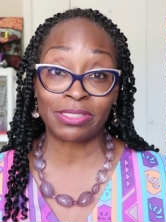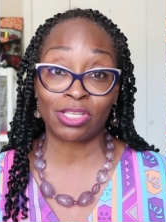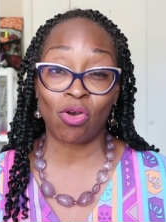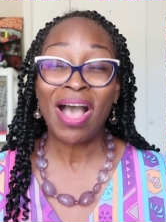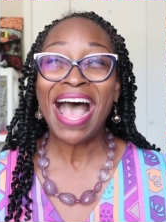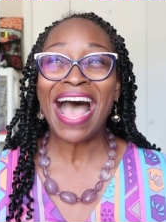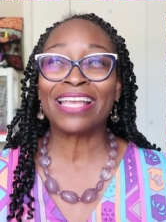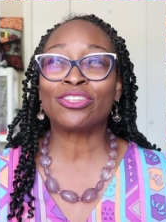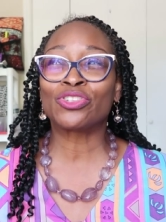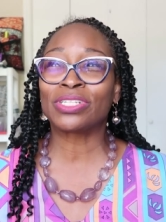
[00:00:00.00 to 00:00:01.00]
So
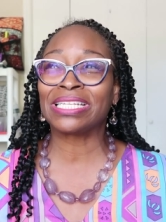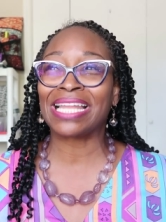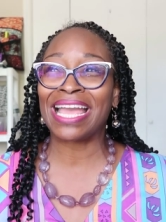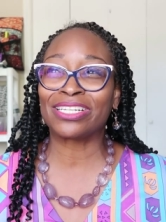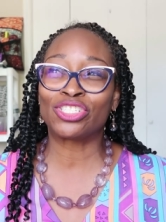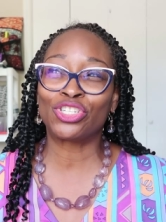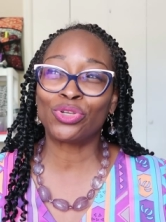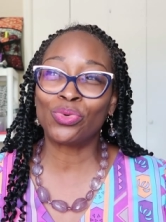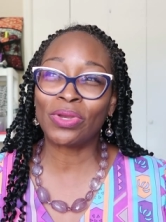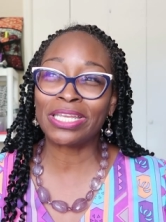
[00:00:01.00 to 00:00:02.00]
I usually like
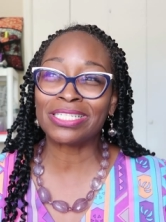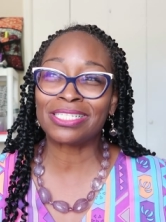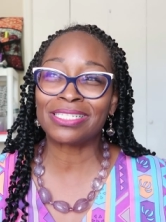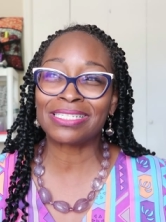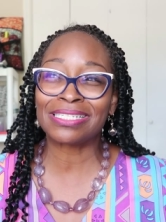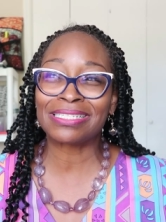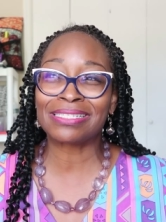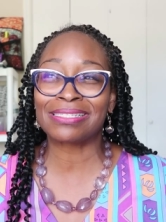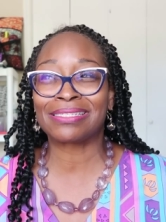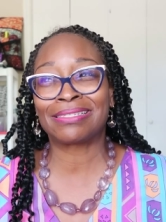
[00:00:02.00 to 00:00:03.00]
two
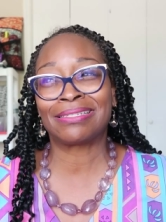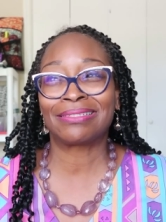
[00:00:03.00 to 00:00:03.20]
inches